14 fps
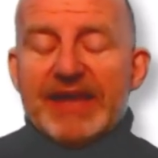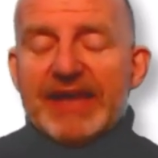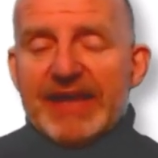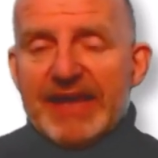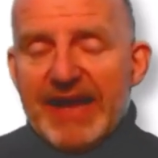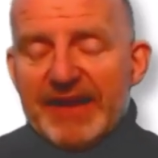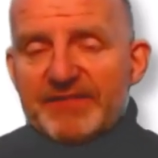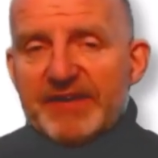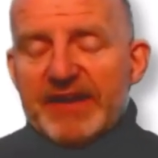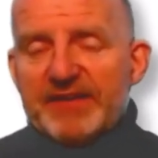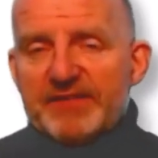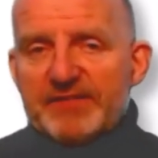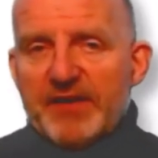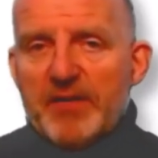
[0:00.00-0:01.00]

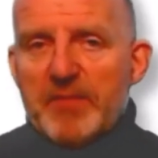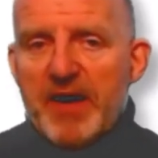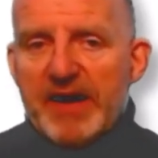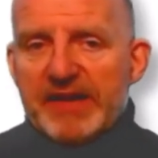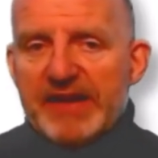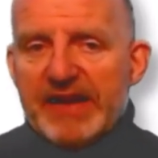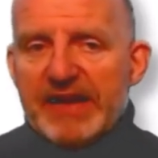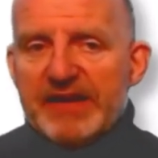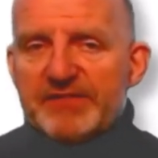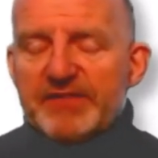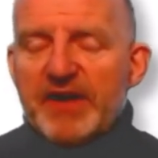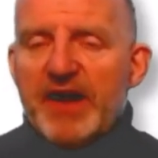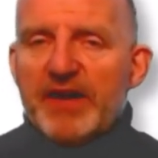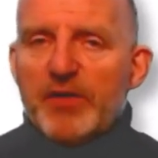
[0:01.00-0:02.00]
getting some
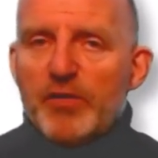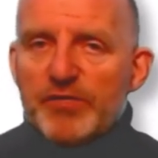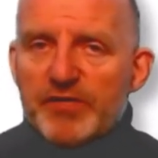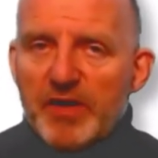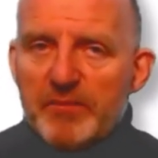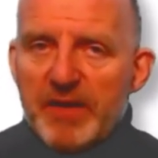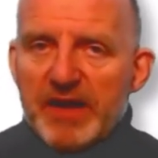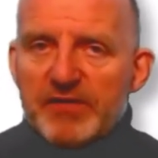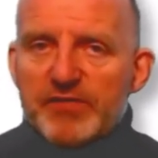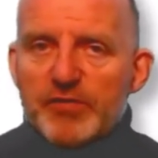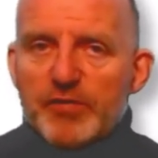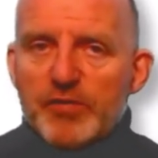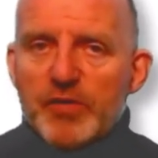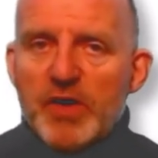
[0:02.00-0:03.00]
ideas and also make
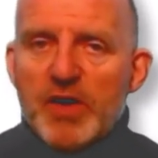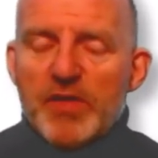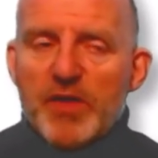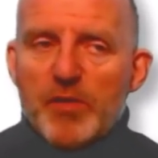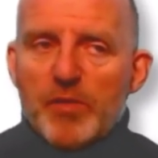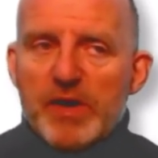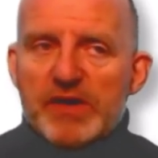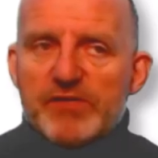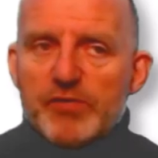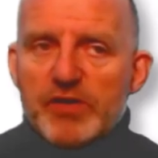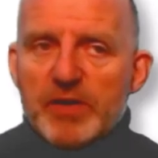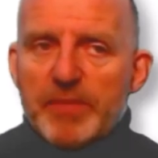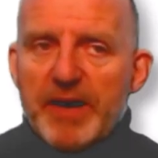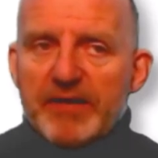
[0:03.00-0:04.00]
sure that we
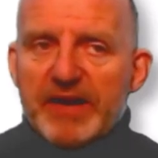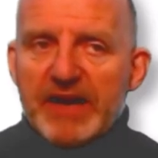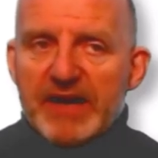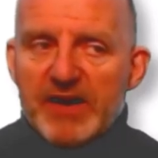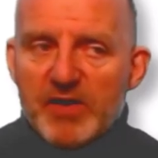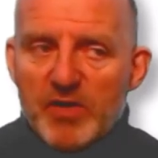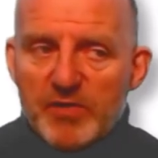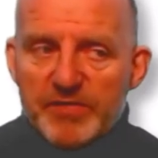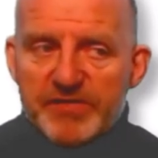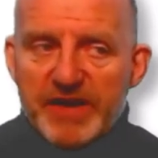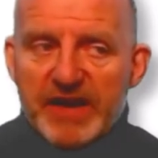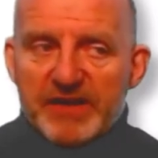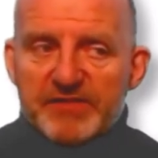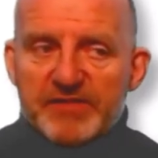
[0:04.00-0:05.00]
talk about it in
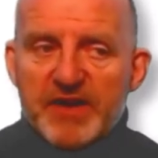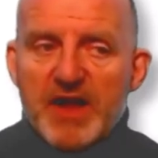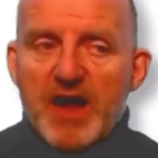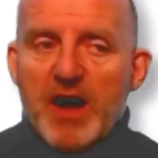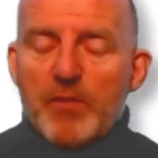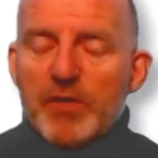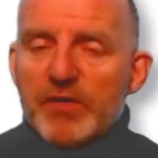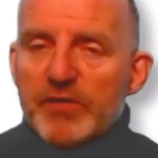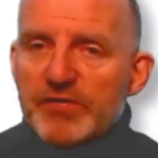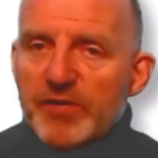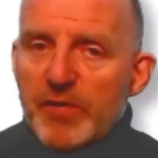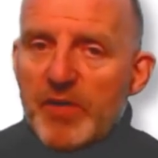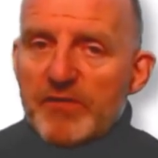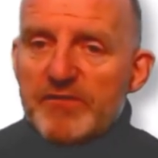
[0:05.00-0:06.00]
context. And we
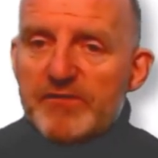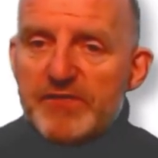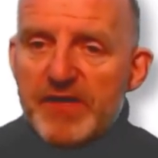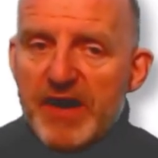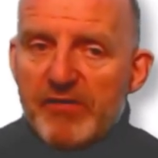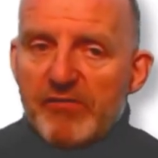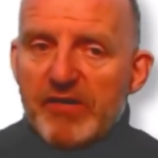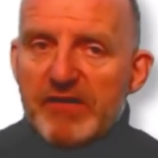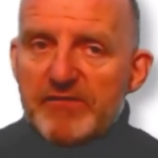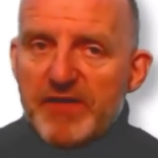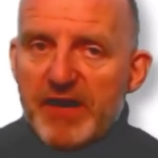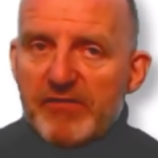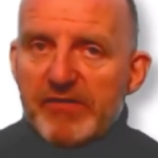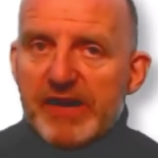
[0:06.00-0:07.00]
also are very,
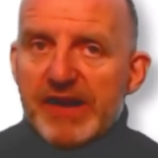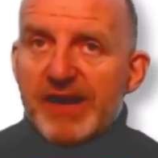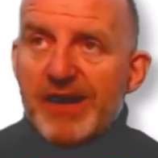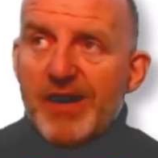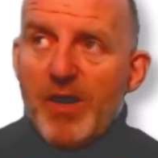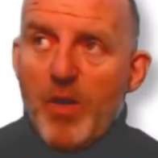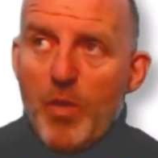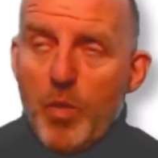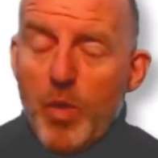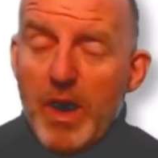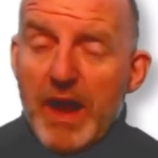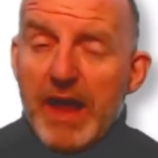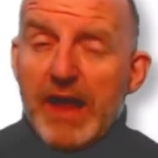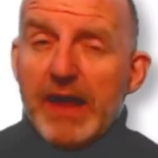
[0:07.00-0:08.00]
very
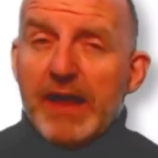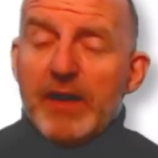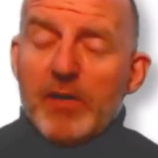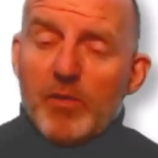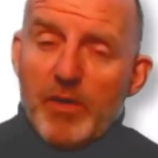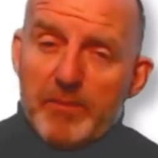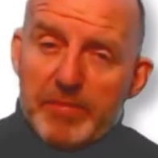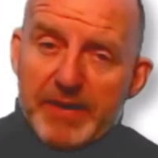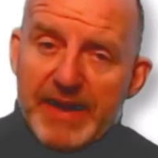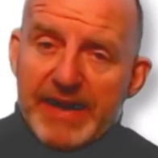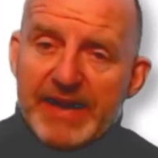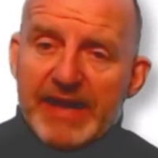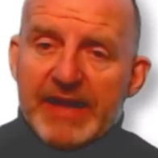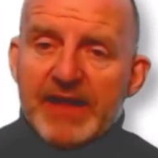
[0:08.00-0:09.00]
aware when
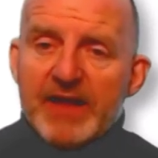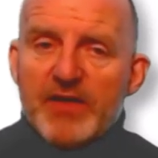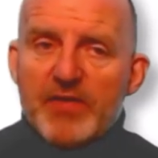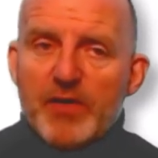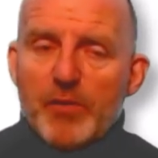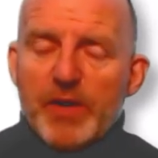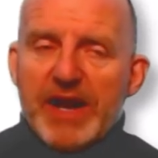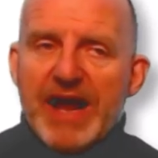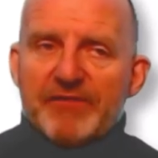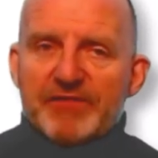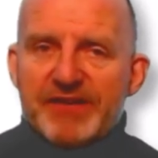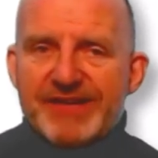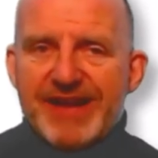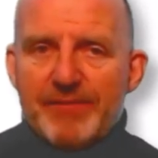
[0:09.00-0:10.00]
planning that we
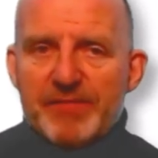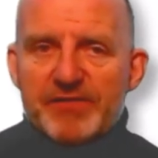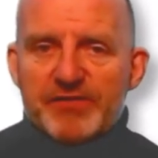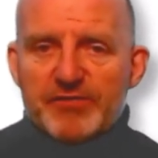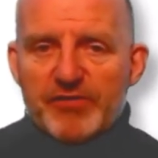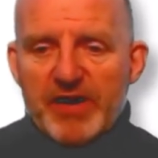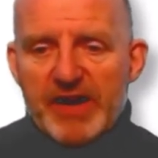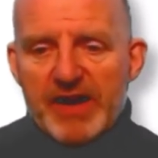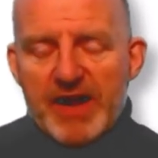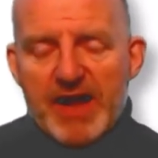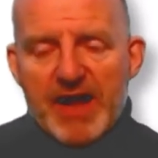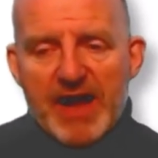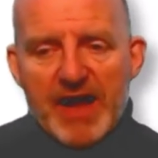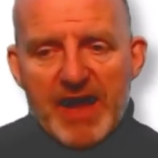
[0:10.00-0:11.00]
have to demonstrate
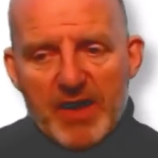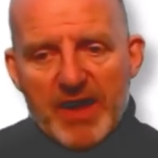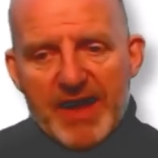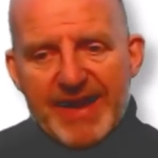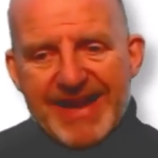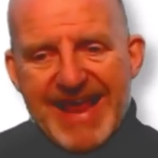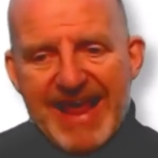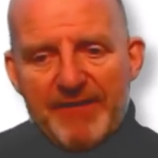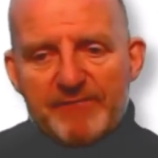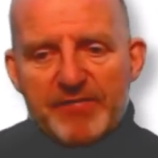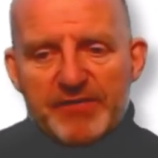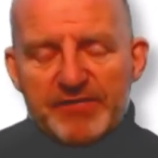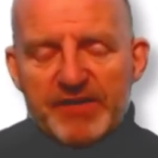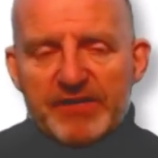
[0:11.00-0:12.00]
an
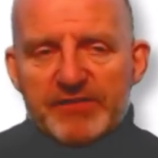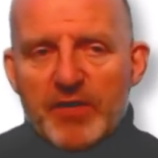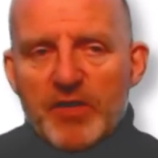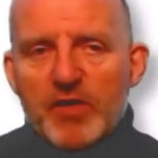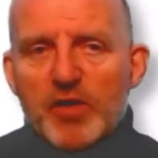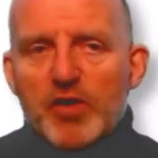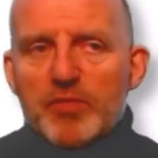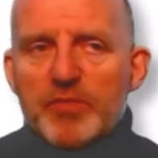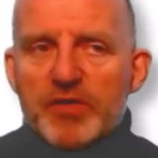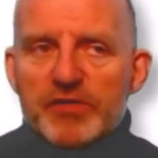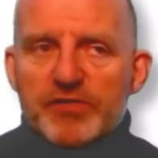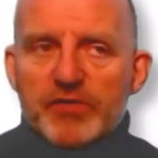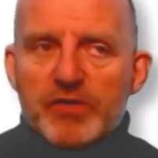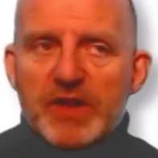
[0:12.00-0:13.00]
emphasis on
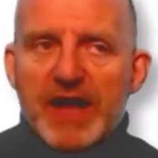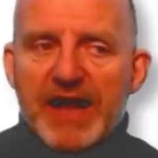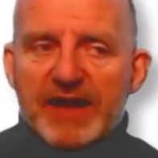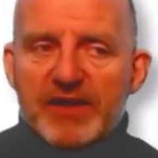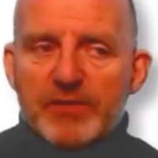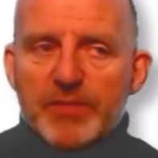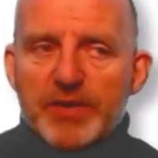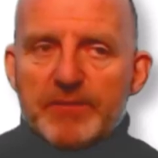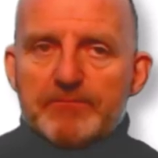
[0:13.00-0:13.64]
commercial acumen.